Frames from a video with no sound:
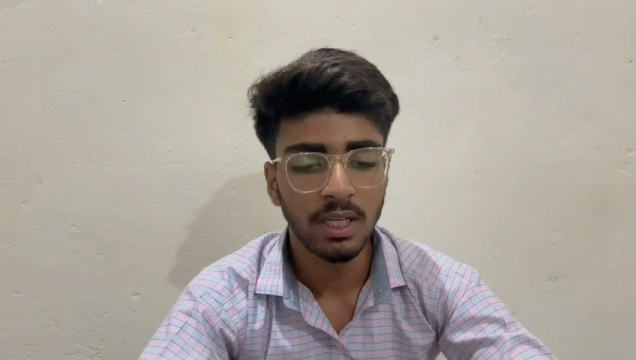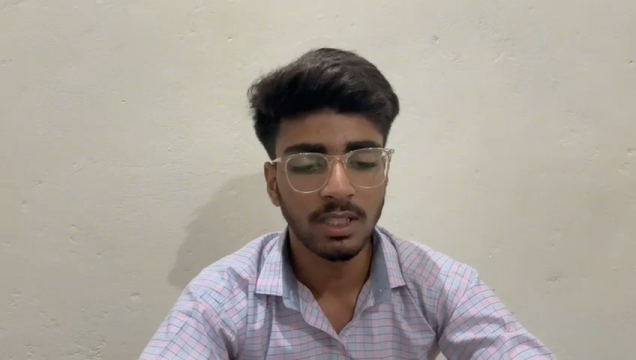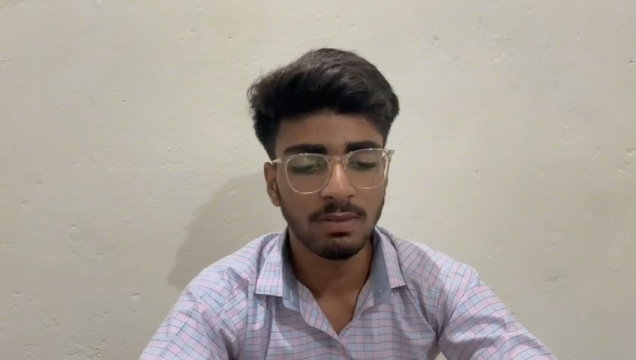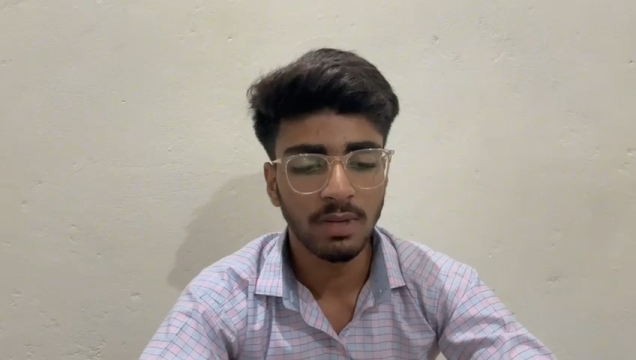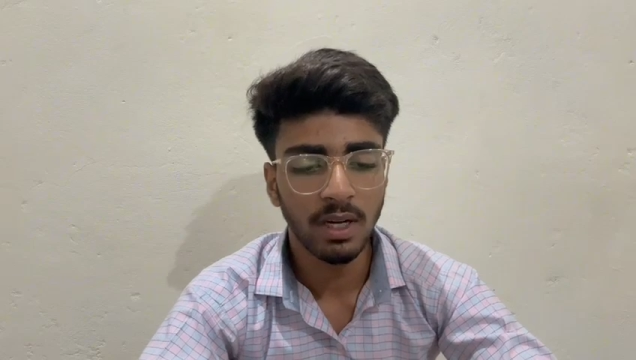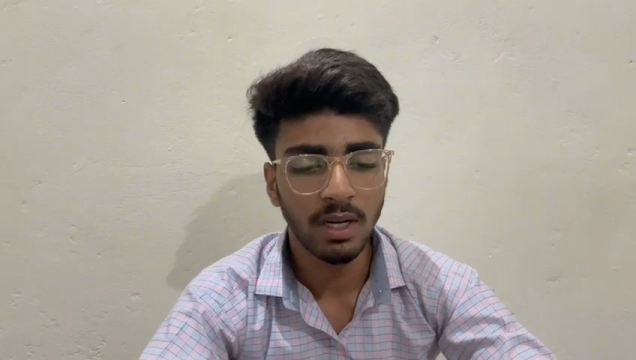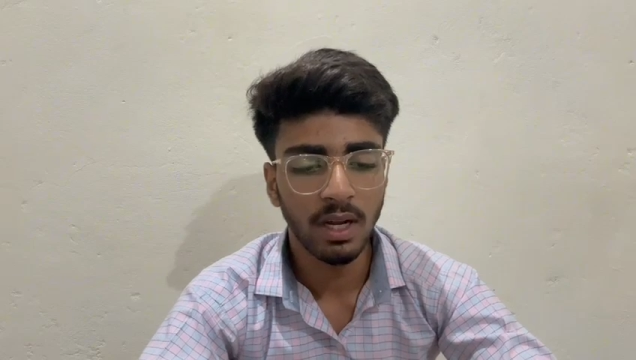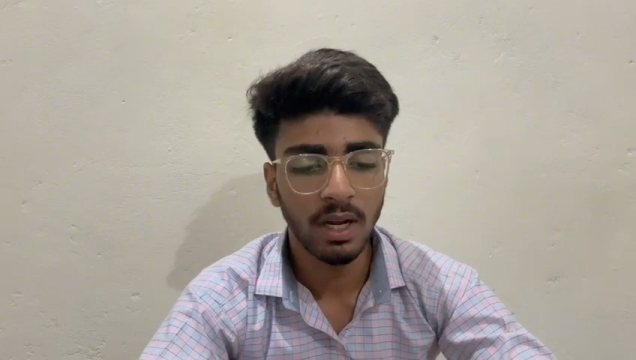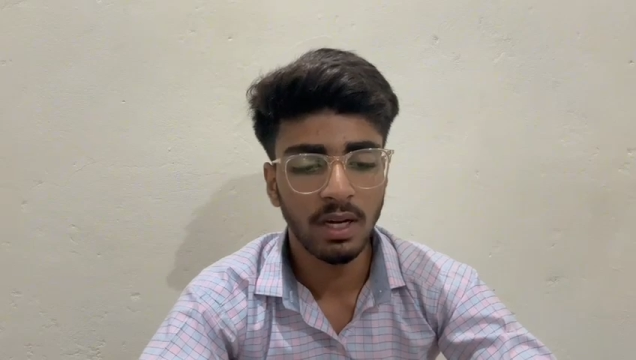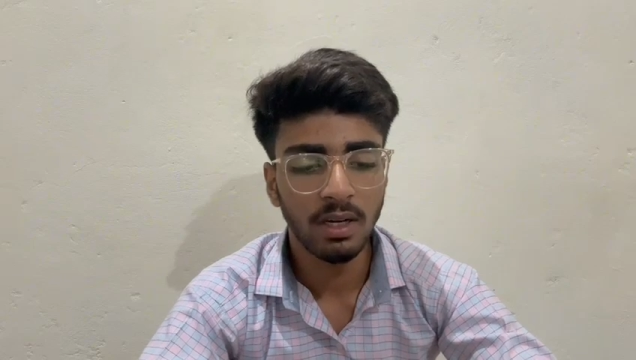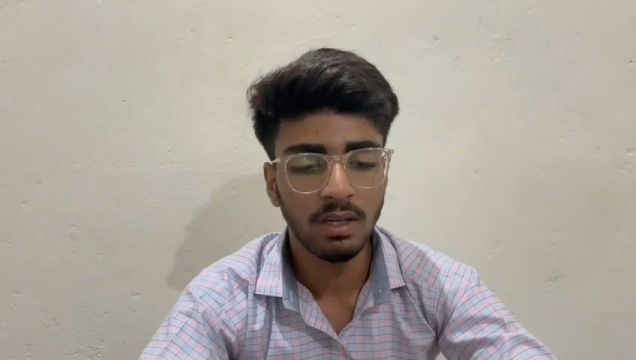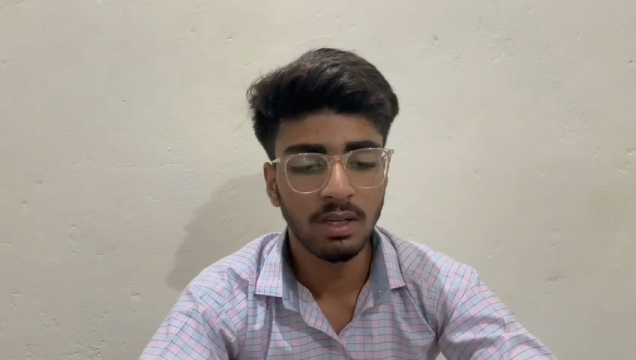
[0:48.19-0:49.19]

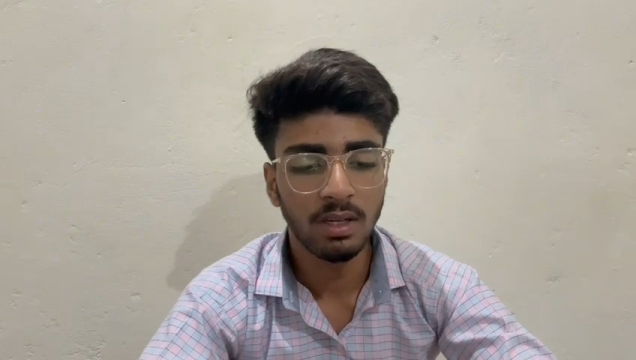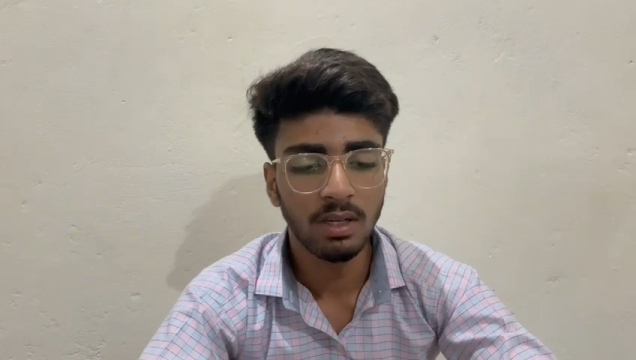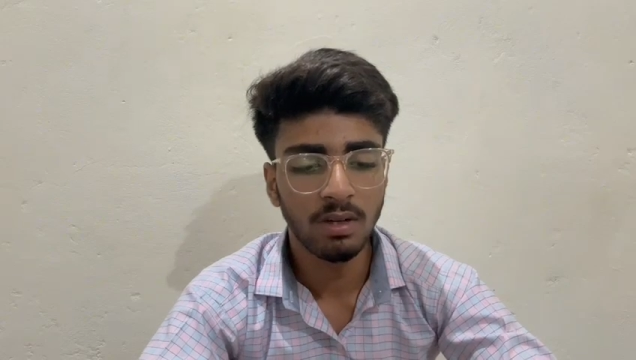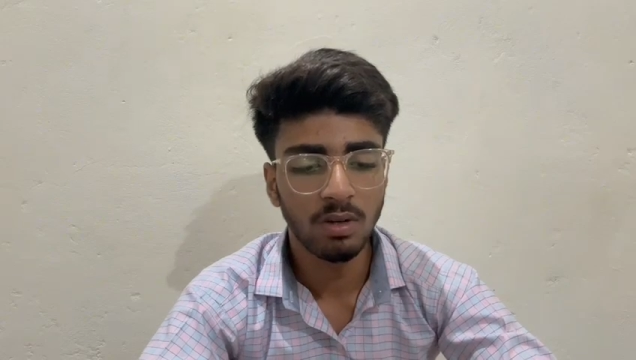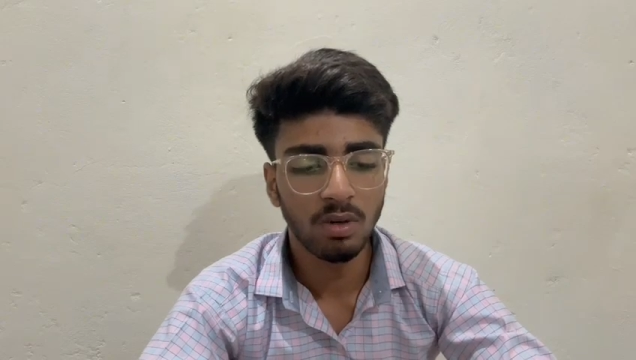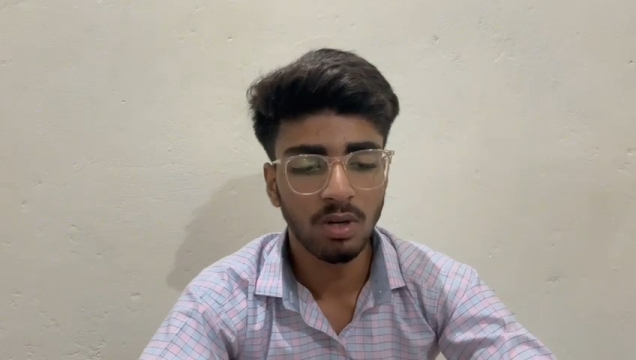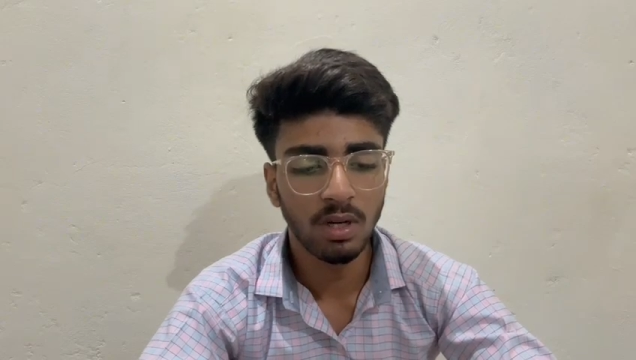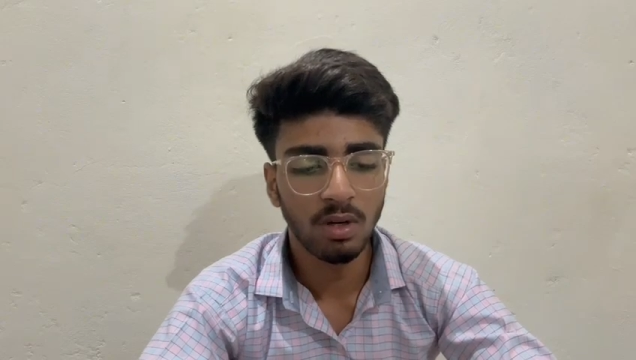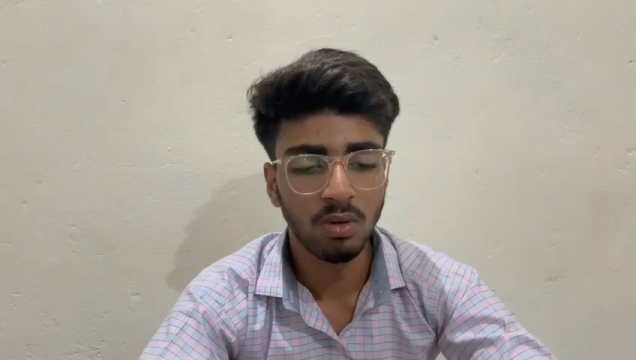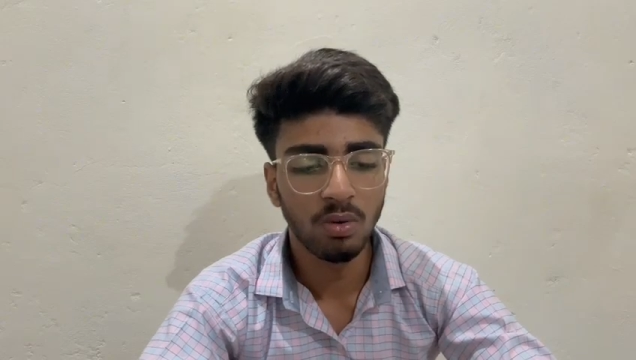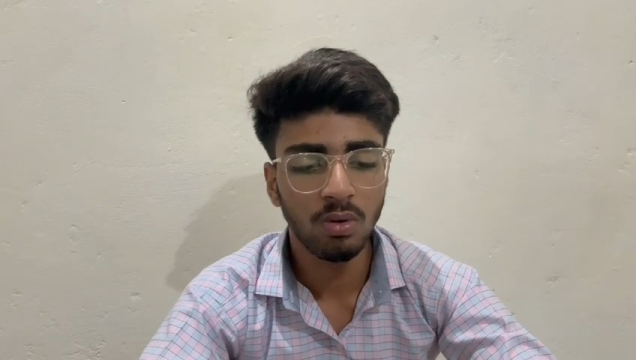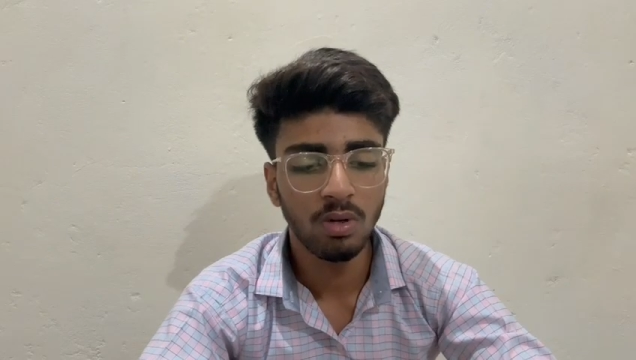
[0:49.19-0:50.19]
and
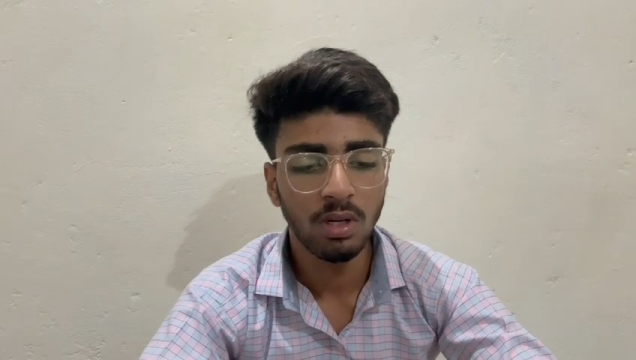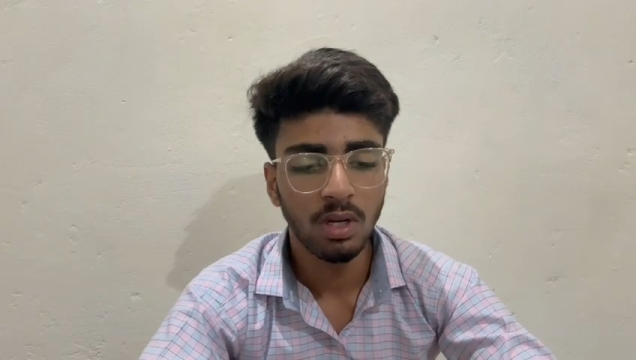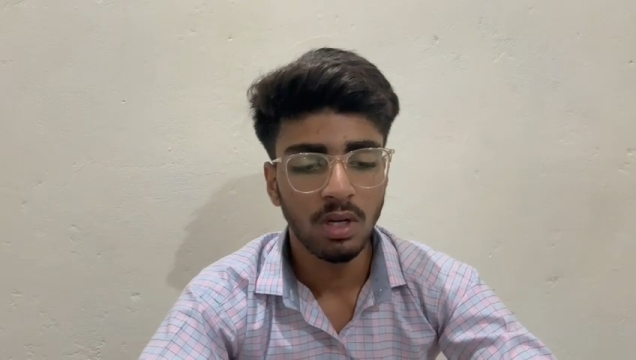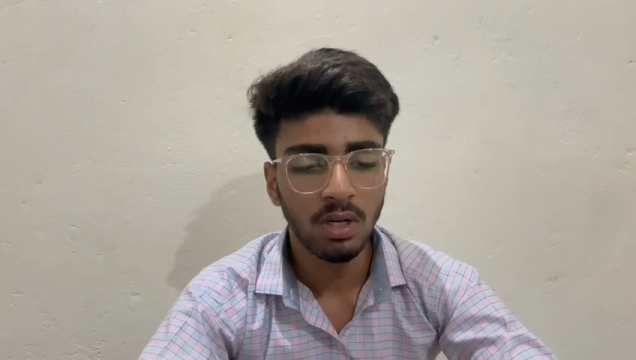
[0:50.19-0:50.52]
cooled,